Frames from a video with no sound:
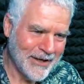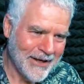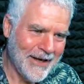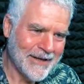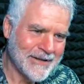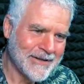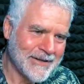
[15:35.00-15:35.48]

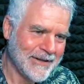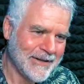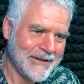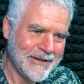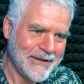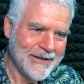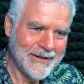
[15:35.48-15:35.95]
at,
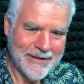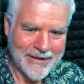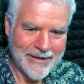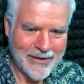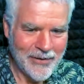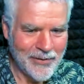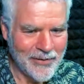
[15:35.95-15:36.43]
you
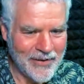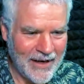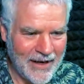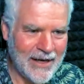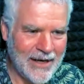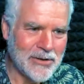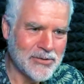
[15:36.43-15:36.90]
know, the
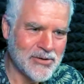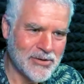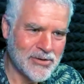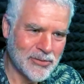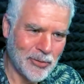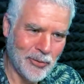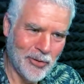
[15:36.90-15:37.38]

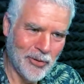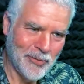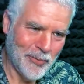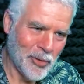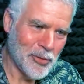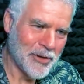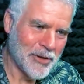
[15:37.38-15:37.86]
house or the
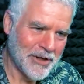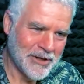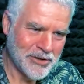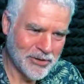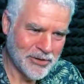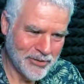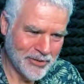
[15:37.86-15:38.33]

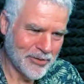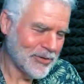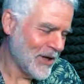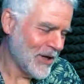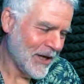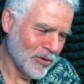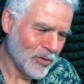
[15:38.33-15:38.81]
mortgage and
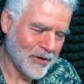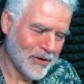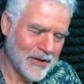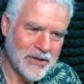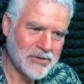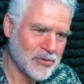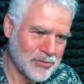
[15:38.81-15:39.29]
and all of
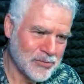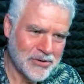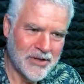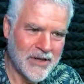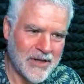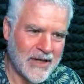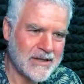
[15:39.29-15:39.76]
those sorts
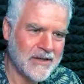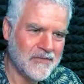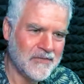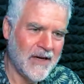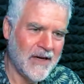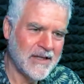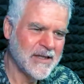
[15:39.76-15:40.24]
of things to
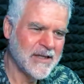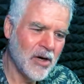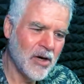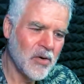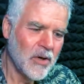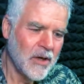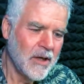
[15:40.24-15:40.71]
fund.
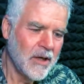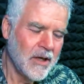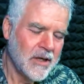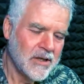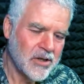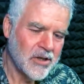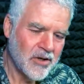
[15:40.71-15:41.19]
So,
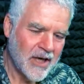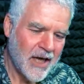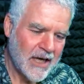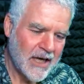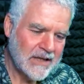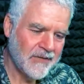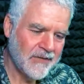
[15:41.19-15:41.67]
so
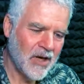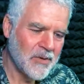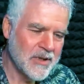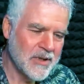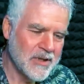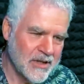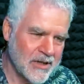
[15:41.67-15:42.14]
cash
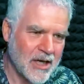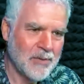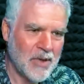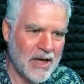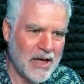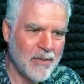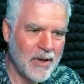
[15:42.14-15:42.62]
flow is going to
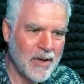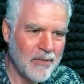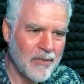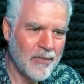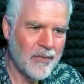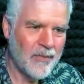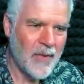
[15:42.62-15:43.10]
become a
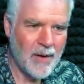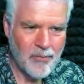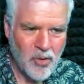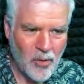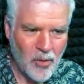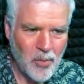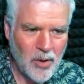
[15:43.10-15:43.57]
a
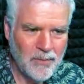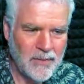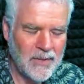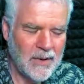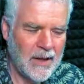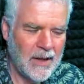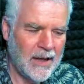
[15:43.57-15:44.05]
problem
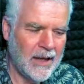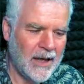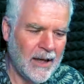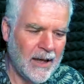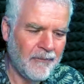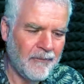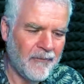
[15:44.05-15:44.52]
mm-hmm.
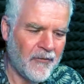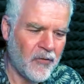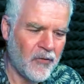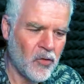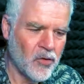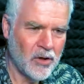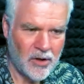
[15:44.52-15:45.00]
um,
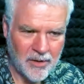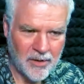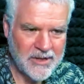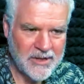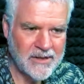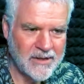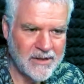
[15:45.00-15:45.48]
for a lot of
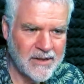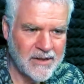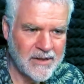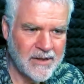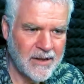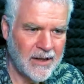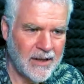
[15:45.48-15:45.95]

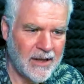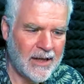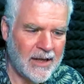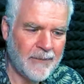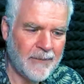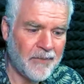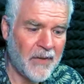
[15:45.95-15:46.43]
businesses.
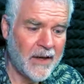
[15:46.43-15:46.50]
Um,